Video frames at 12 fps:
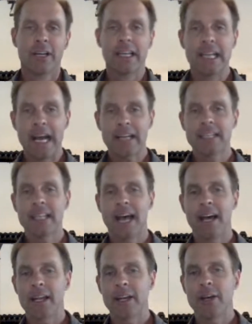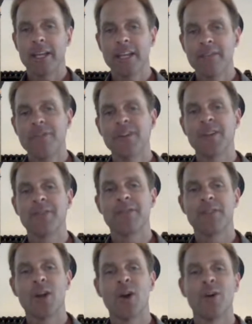connect to that infinite
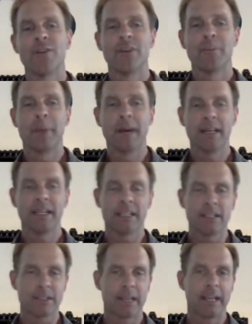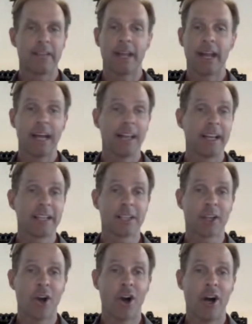flow of abundance that I like to
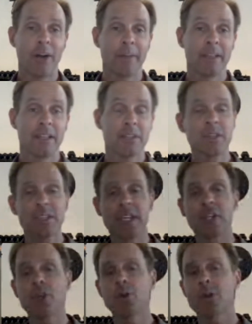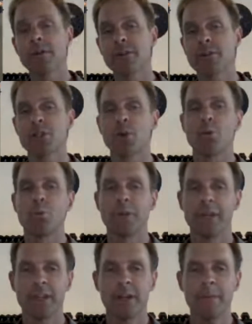call. I mean, this is a universal
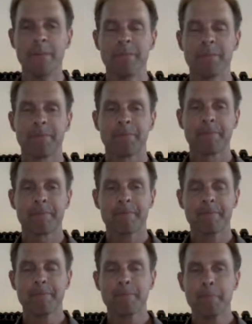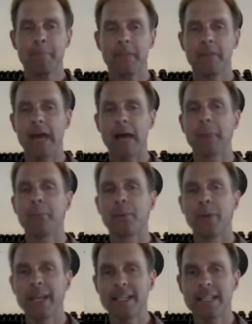rhythm that
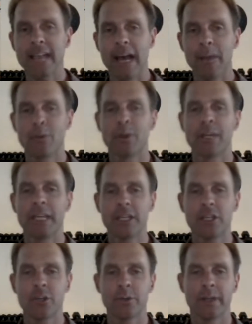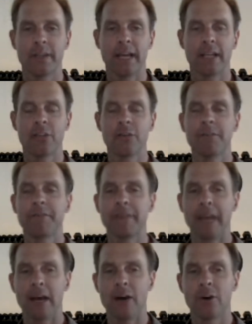Brain Tap will get you in, that you
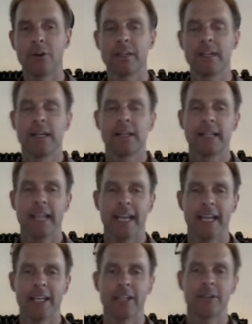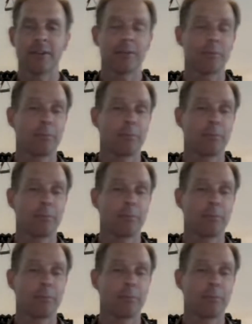found and